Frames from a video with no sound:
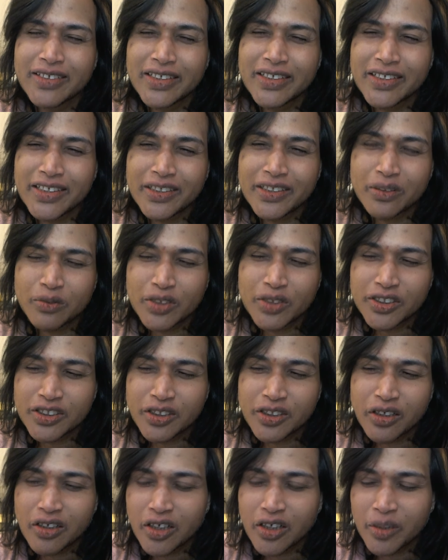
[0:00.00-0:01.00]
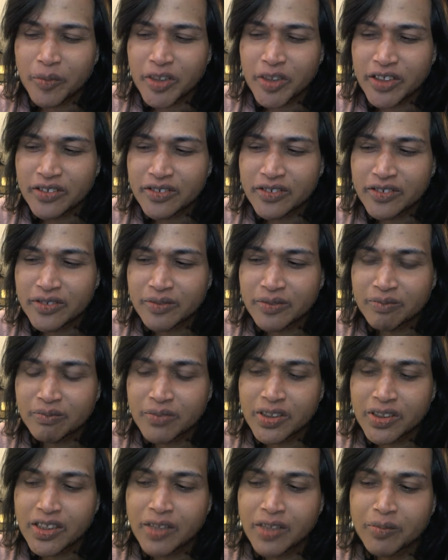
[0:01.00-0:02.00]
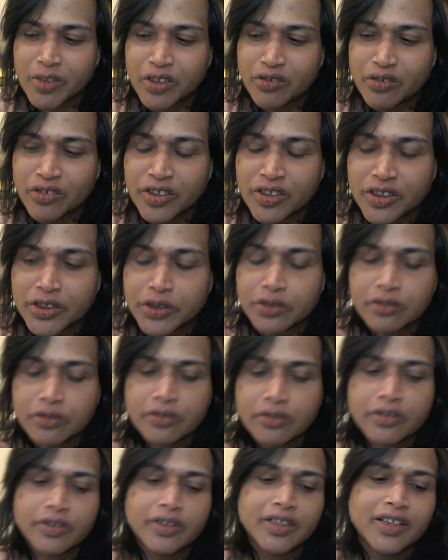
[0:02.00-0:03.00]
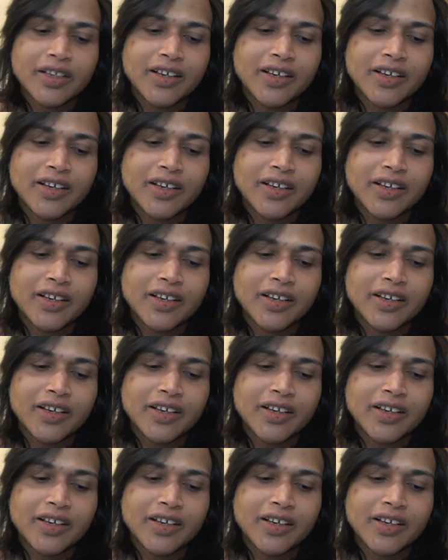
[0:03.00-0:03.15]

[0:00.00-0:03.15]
leaning towards communism, but I'm not really sure,